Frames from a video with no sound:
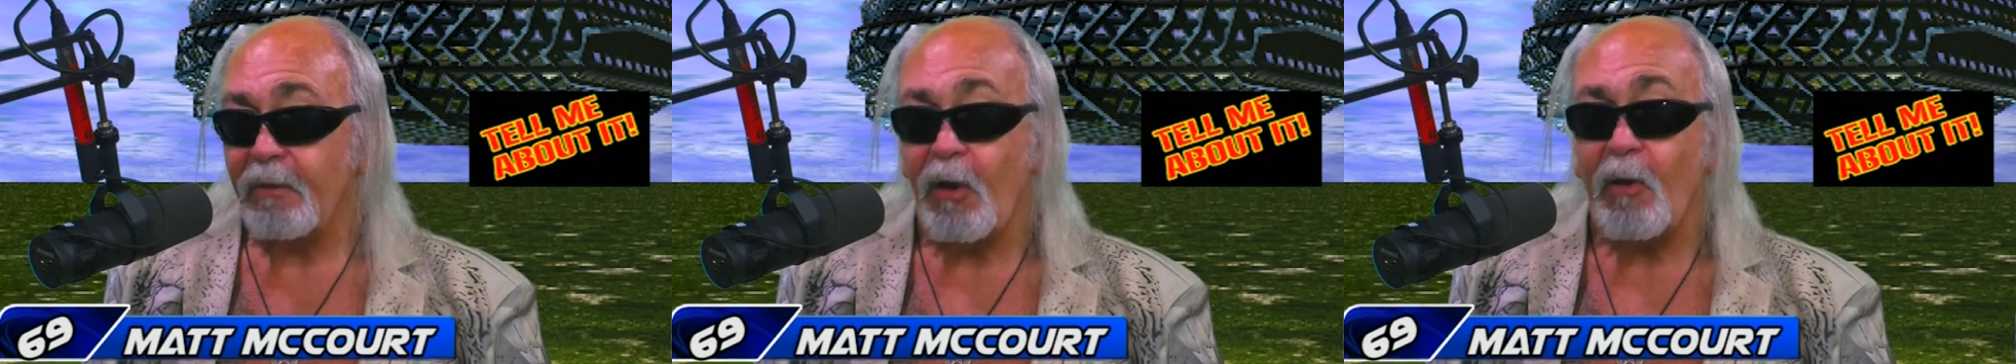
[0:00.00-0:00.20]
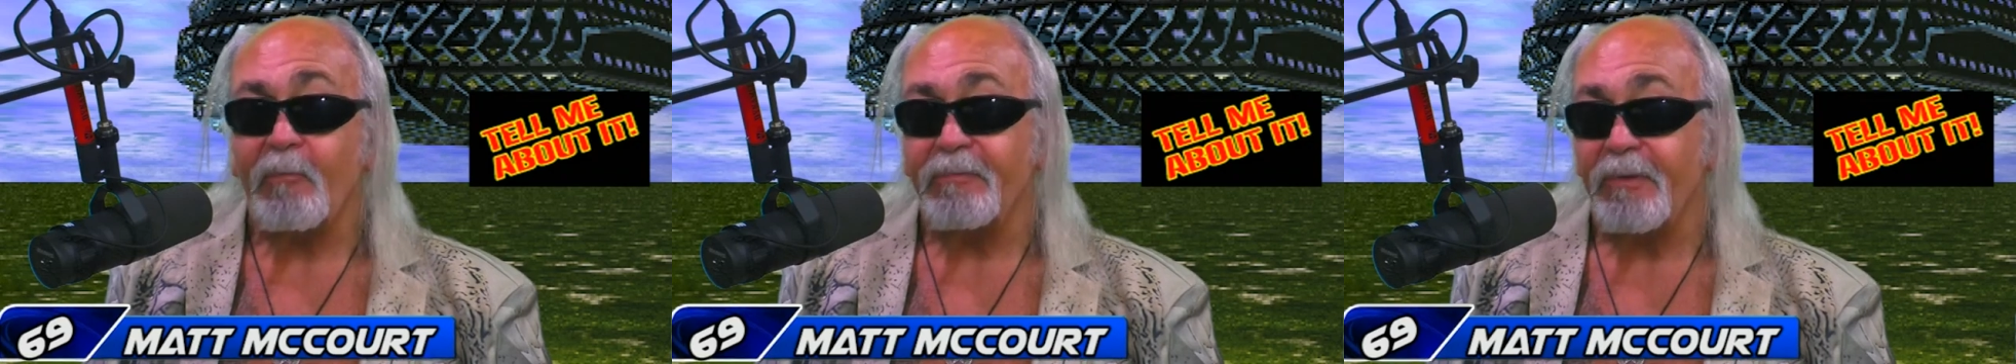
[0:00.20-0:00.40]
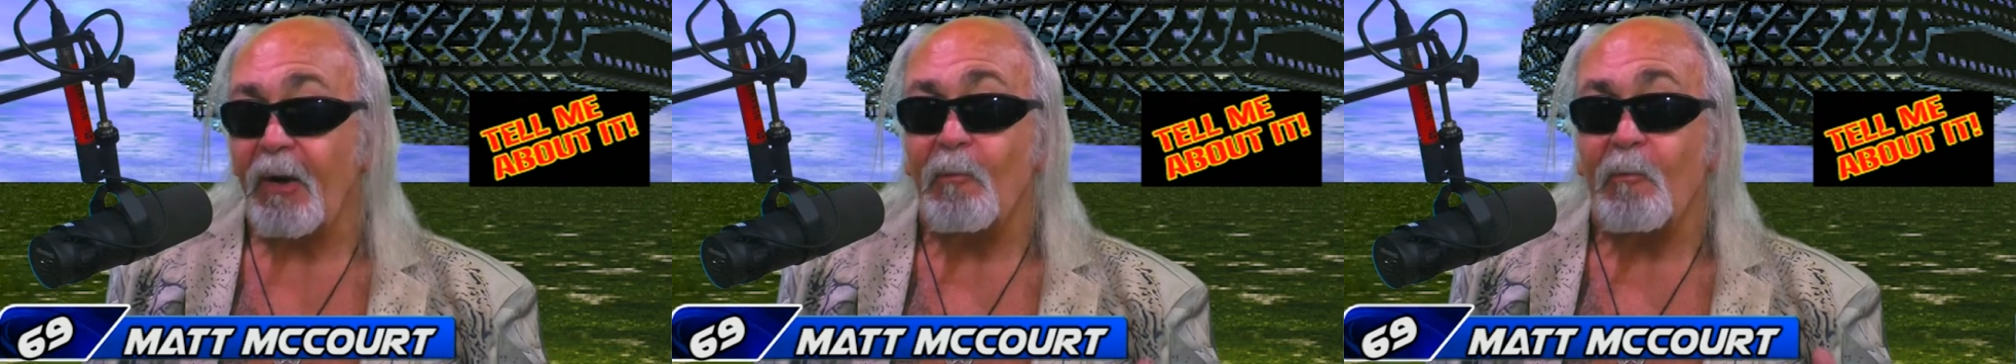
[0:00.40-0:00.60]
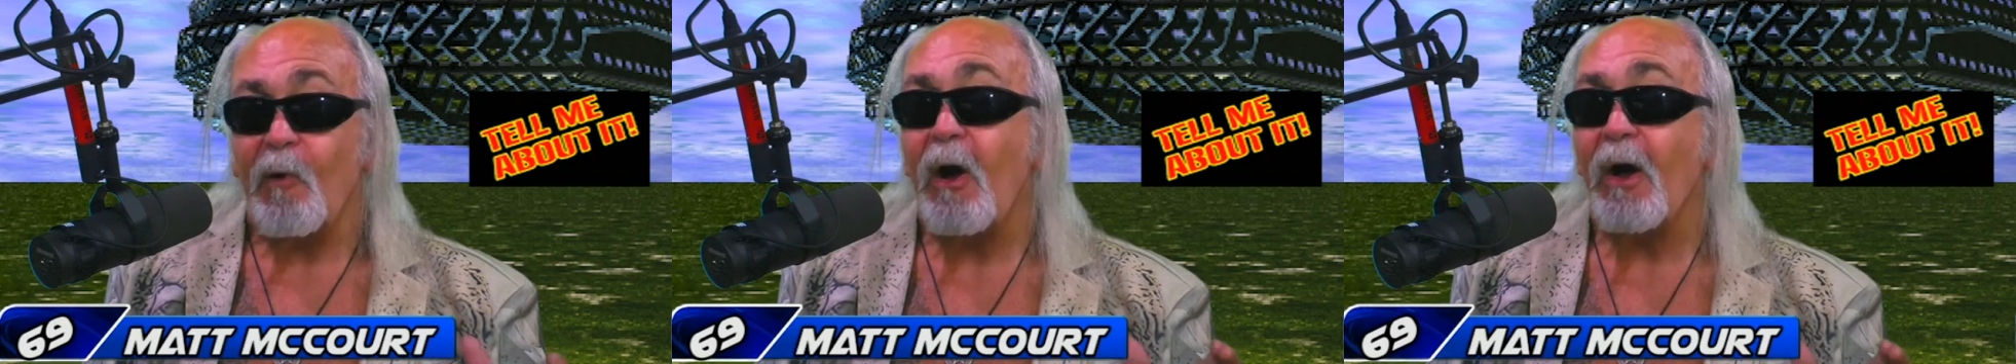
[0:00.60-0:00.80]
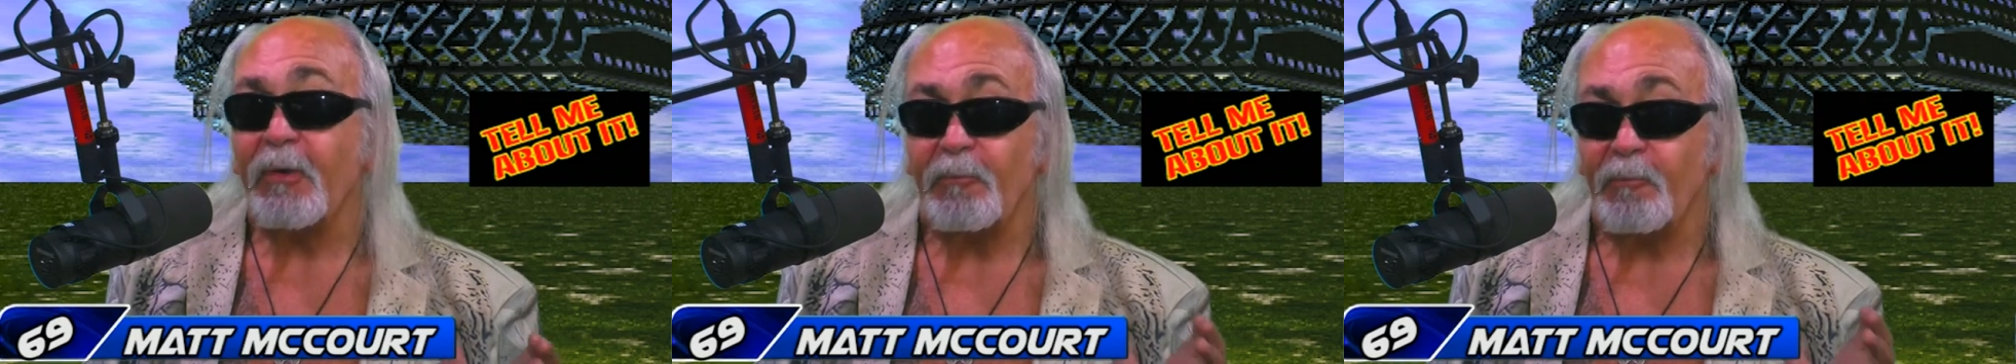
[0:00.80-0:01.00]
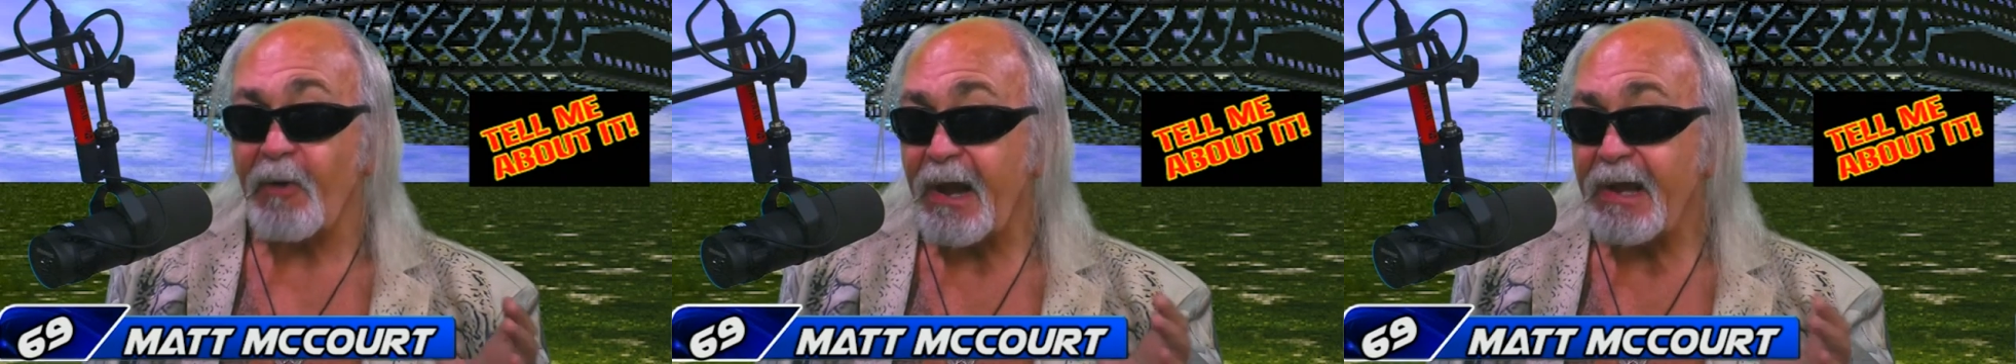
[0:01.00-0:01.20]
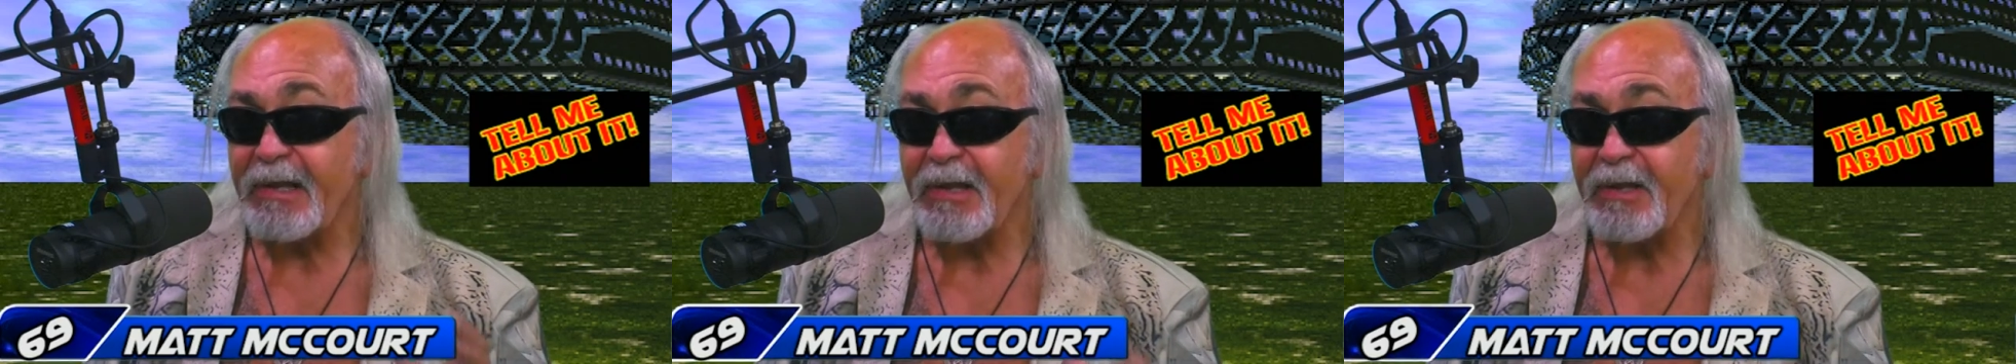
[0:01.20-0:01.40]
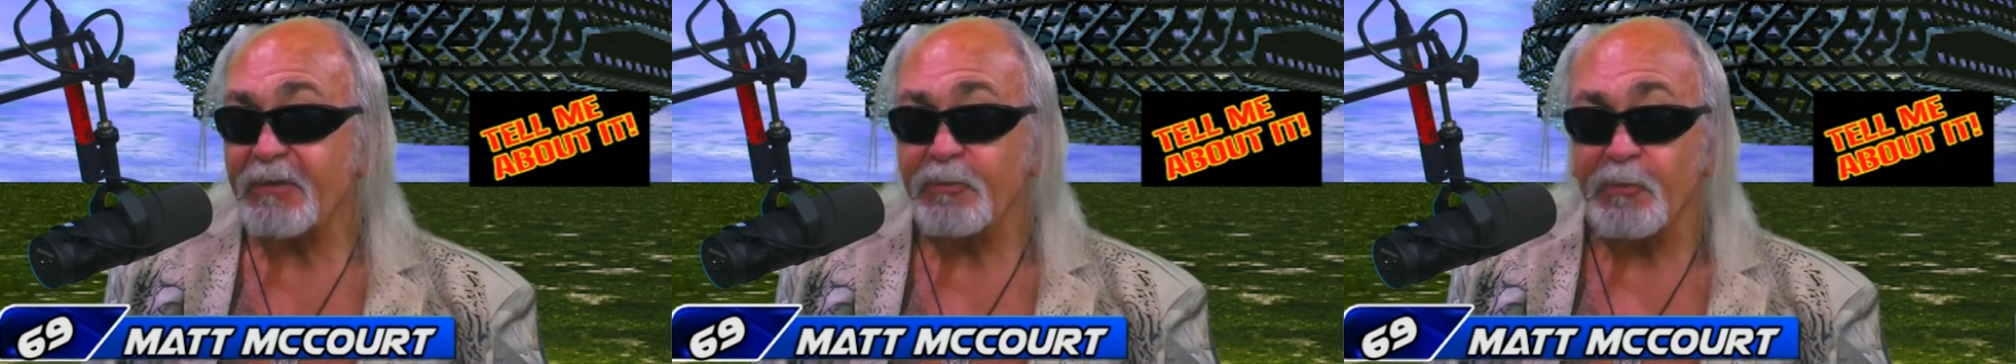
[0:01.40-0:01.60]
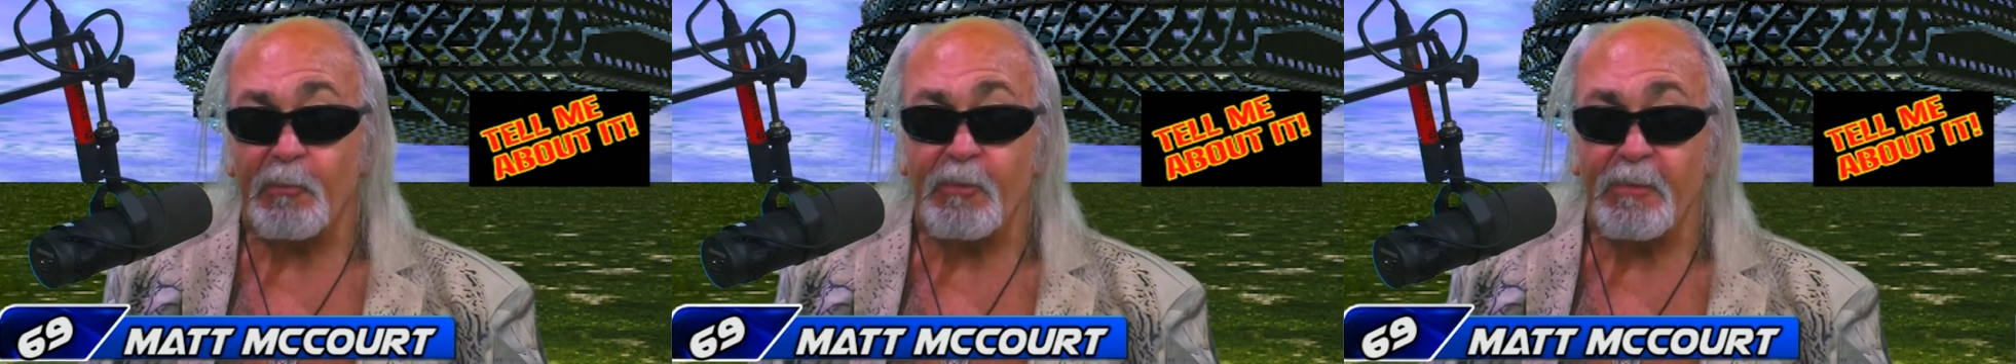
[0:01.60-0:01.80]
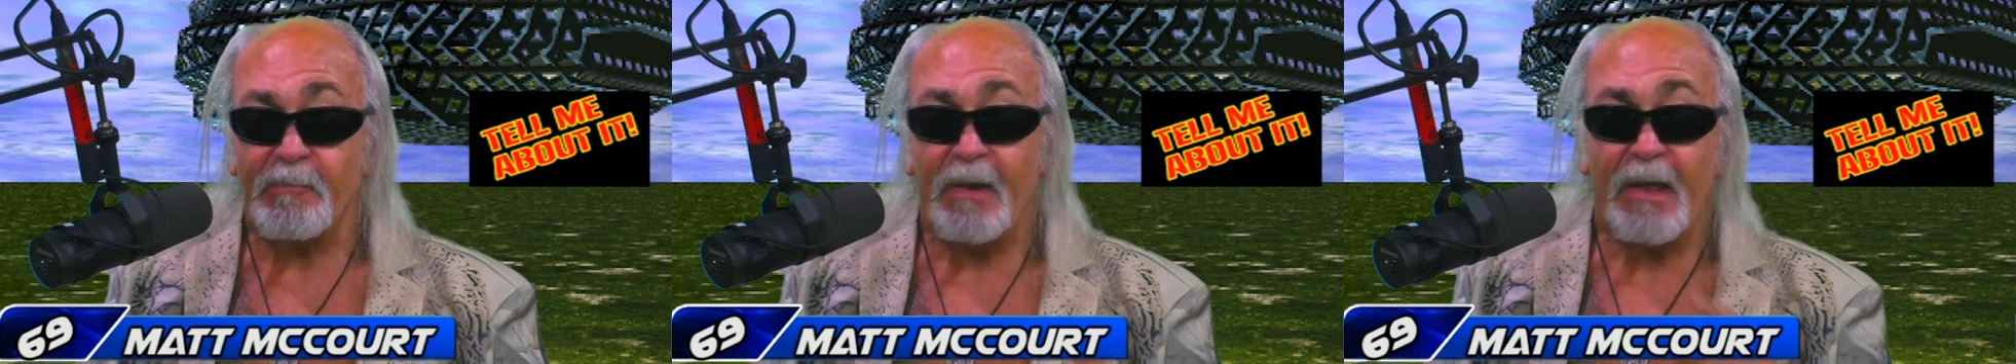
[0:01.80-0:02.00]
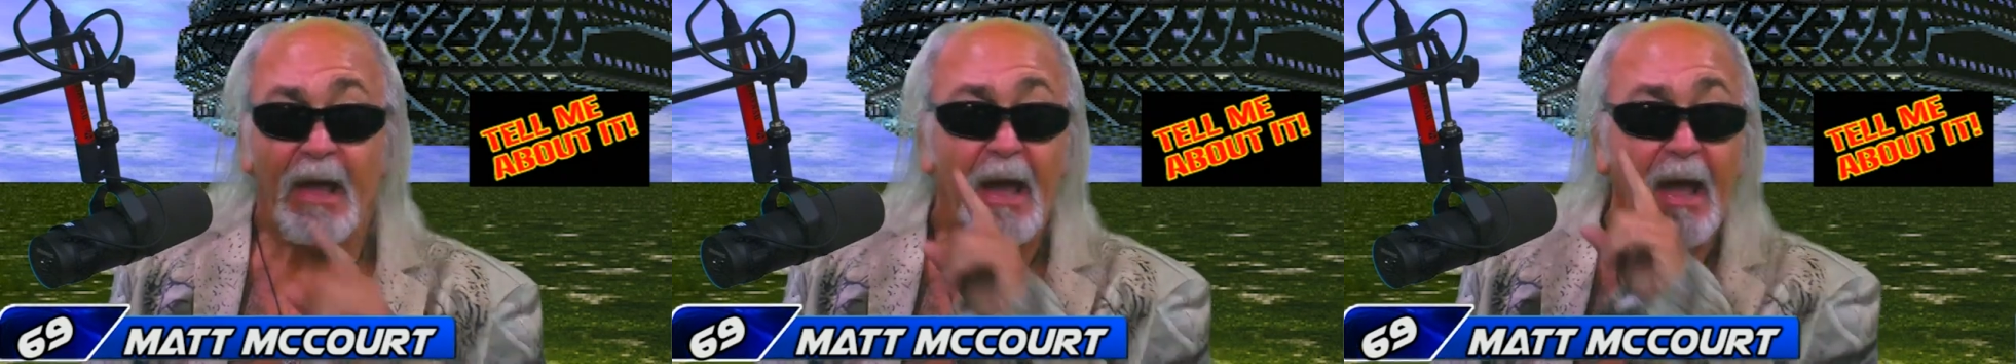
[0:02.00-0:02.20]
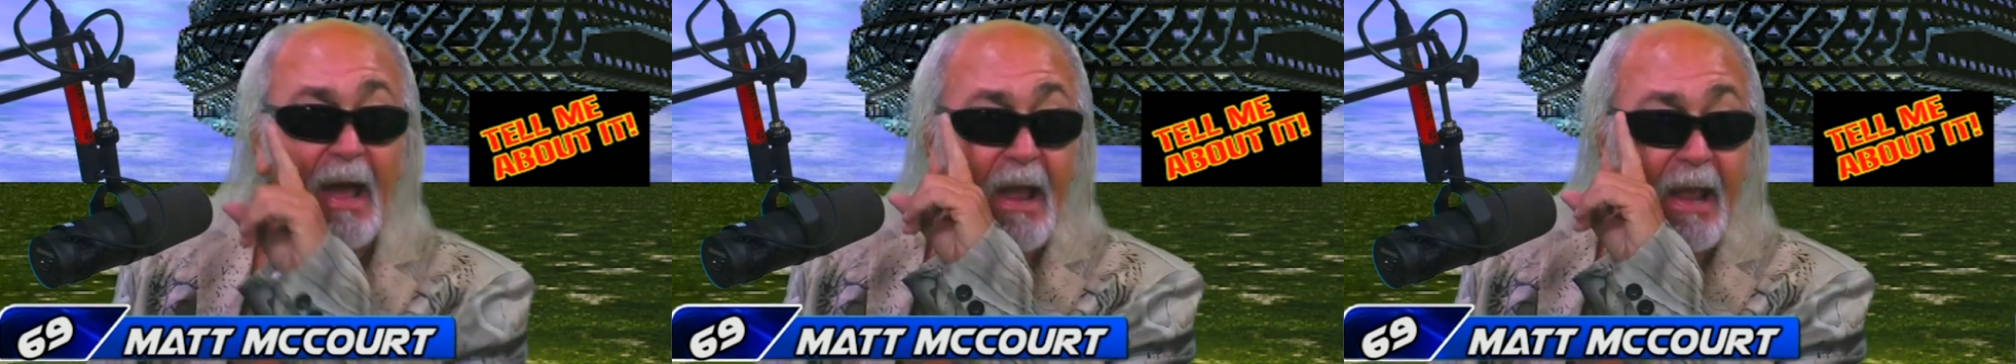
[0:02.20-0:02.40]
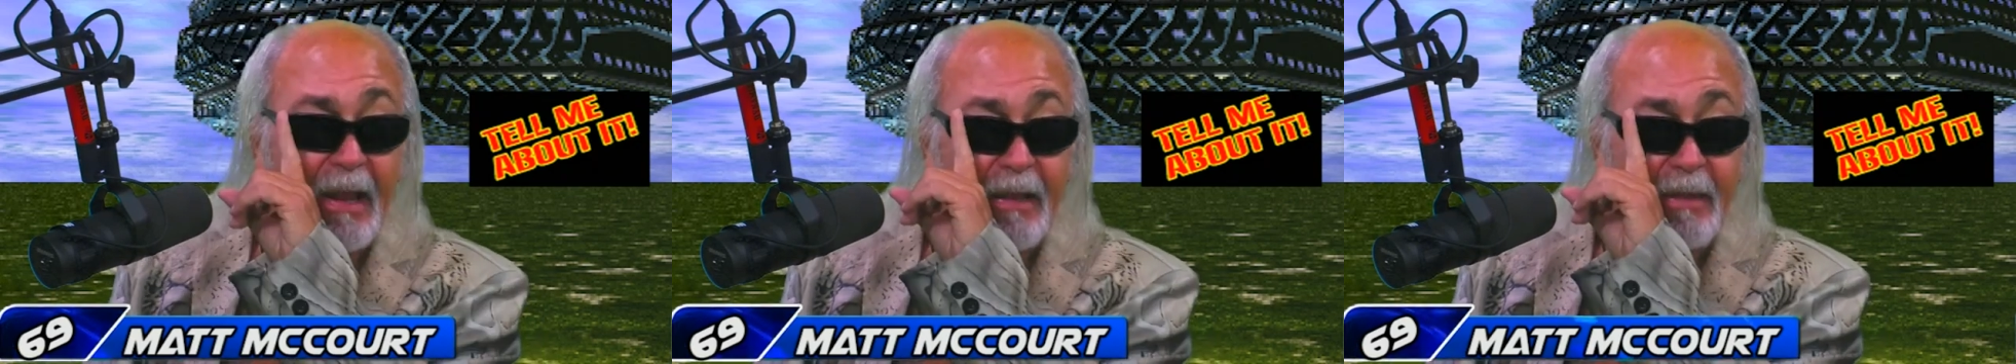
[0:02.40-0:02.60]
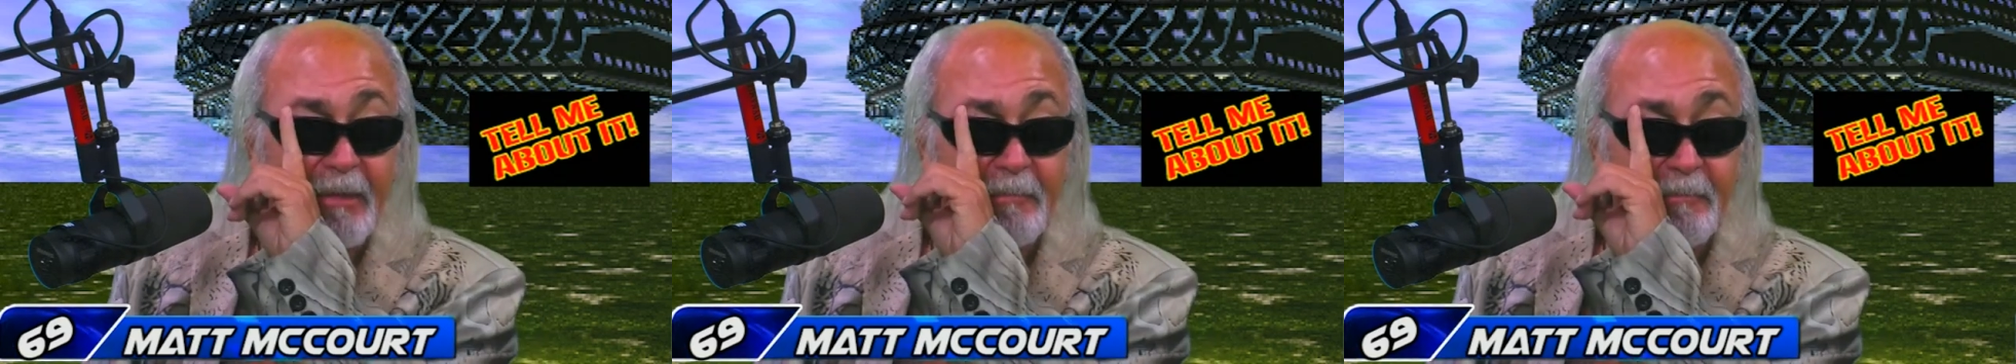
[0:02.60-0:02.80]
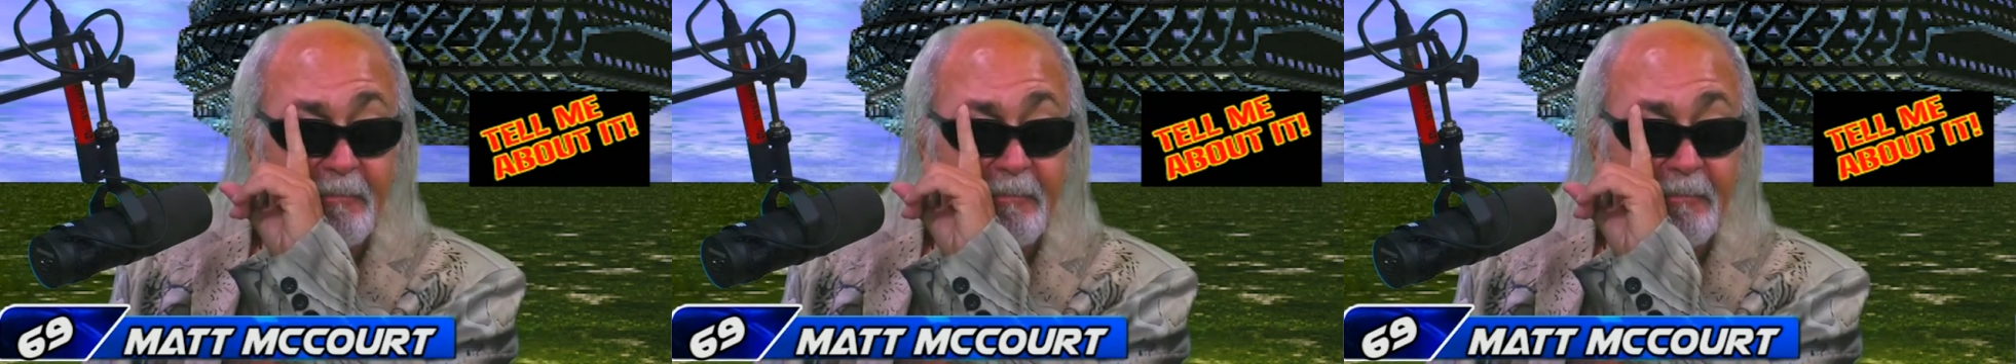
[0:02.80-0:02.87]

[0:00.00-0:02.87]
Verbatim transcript: I walked right into it with my eye.